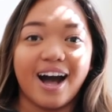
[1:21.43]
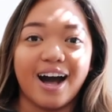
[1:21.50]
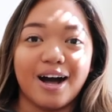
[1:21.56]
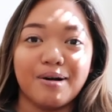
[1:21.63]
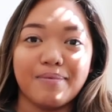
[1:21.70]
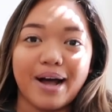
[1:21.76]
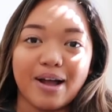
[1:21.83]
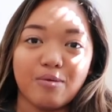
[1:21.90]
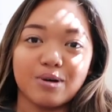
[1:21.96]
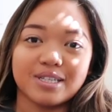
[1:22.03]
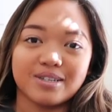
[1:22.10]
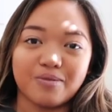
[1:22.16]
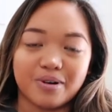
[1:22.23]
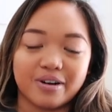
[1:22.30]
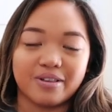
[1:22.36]
Um, I
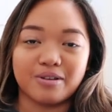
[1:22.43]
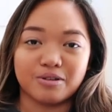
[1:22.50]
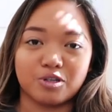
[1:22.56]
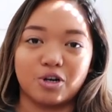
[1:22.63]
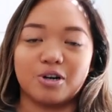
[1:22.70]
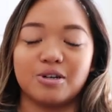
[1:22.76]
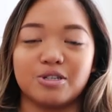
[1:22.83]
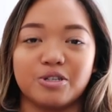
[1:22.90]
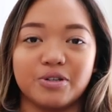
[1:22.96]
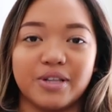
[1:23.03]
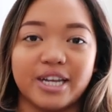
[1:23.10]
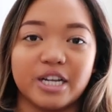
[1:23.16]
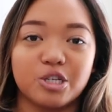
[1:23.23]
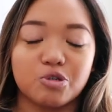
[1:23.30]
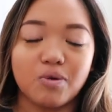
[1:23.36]
wasn't one of those girls who
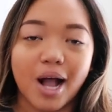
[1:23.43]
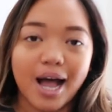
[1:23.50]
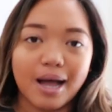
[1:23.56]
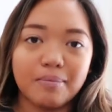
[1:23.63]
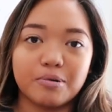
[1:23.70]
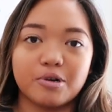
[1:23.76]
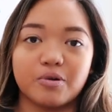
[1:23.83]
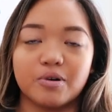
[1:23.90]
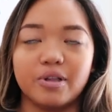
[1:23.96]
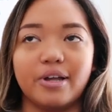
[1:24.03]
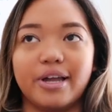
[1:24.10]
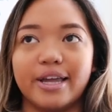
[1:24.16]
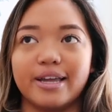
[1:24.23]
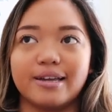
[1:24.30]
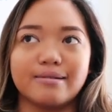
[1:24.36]
like dropped or
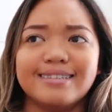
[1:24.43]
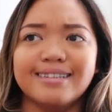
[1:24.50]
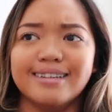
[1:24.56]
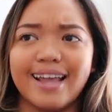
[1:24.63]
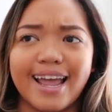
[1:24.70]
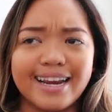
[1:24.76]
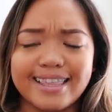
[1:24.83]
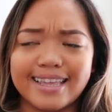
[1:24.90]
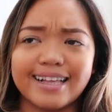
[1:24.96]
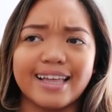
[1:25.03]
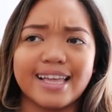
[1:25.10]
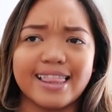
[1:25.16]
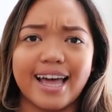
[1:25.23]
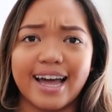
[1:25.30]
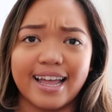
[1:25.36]
like anything
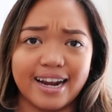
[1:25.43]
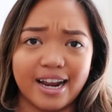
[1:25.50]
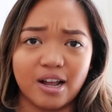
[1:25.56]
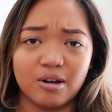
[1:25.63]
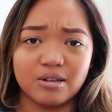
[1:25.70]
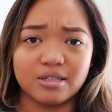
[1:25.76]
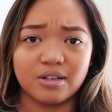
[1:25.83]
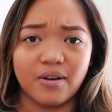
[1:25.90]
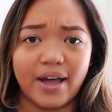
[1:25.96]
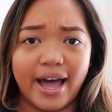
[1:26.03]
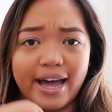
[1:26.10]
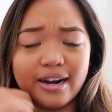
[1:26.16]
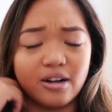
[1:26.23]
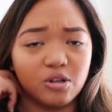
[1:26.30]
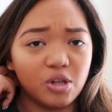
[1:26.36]
like that and I also
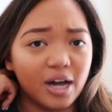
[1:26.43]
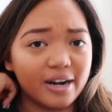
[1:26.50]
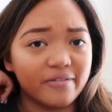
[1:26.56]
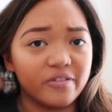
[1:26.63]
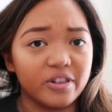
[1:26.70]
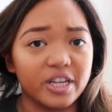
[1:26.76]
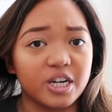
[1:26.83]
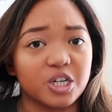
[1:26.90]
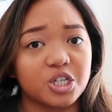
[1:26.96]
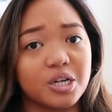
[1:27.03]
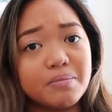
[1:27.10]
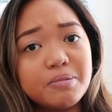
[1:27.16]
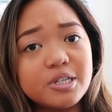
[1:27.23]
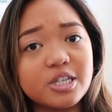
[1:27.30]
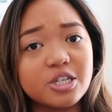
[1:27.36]
had a lot of
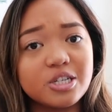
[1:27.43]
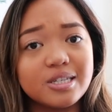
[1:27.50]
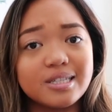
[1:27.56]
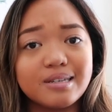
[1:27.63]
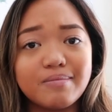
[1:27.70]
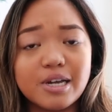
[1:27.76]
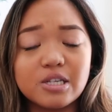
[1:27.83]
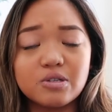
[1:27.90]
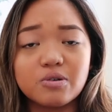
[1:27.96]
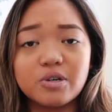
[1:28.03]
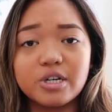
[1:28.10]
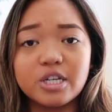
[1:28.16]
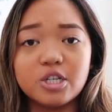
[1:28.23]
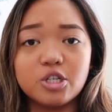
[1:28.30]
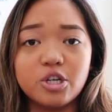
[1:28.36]
leadership positions in my
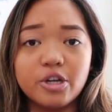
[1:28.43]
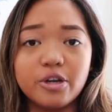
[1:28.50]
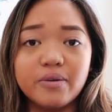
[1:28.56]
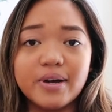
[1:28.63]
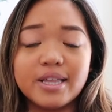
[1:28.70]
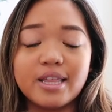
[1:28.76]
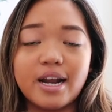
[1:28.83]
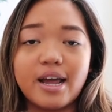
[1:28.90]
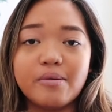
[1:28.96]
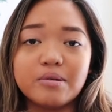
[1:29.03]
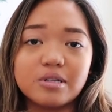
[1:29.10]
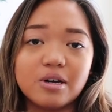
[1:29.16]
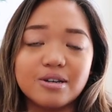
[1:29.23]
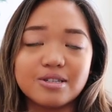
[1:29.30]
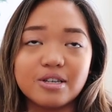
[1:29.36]
sorority too and then I
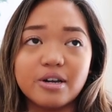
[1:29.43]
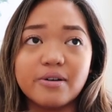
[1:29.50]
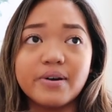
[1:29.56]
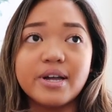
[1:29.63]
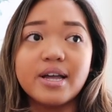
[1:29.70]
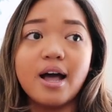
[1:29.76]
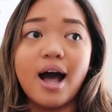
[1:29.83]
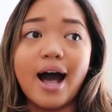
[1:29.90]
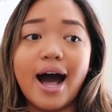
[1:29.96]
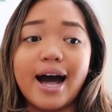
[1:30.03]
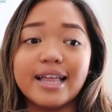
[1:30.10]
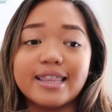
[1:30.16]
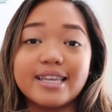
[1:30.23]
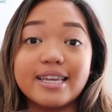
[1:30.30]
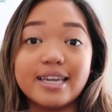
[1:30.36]
was also
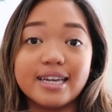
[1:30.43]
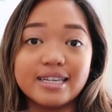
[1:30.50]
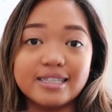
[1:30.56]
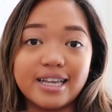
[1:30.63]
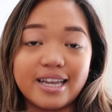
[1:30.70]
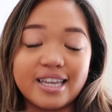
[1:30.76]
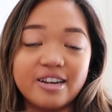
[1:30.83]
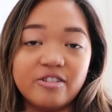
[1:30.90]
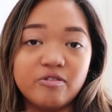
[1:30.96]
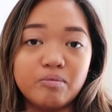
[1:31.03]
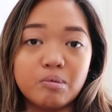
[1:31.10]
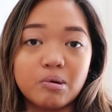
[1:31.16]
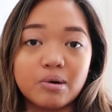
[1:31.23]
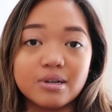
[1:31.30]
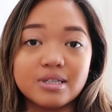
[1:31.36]
on the
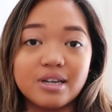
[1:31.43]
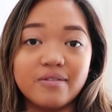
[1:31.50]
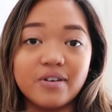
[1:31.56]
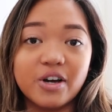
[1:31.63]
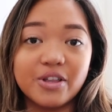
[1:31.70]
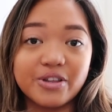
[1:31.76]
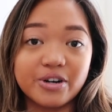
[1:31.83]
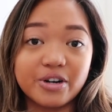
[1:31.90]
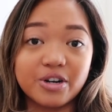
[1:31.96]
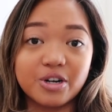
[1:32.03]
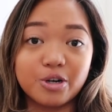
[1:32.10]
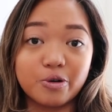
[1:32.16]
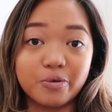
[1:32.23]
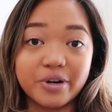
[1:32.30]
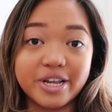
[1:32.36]
executive boards of
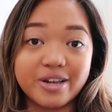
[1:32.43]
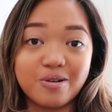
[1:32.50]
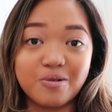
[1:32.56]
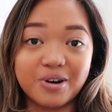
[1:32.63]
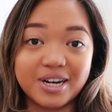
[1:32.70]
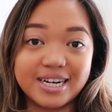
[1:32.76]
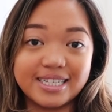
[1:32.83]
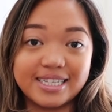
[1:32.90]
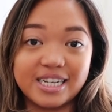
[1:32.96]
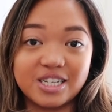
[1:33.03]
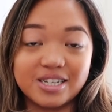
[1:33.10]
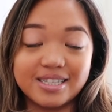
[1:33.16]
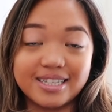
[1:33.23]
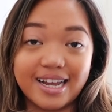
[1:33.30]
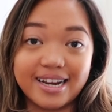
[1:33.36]
other Greek
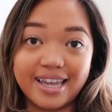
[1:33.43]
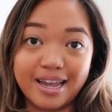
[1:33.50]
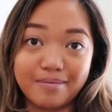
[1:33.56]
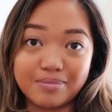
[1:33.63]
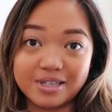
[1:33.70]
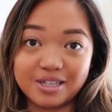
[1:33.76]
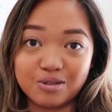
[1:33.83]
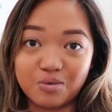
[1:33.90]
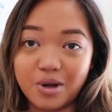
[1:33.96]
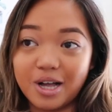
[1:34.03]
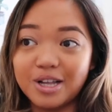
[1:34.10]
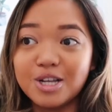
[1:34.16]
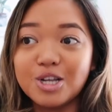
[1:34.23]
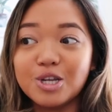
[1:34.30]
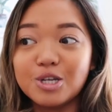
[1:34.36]
organizations on campus as
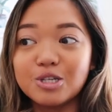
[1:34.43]
well.